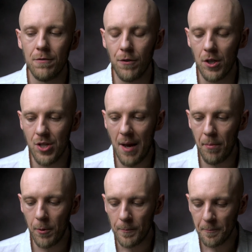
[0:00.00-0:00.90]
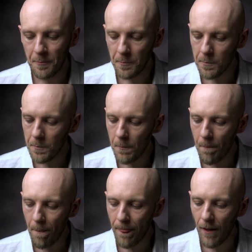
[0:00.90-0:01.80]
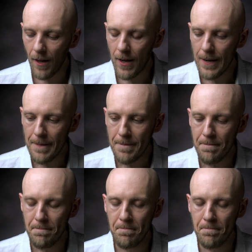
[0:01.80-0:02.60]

For example, um,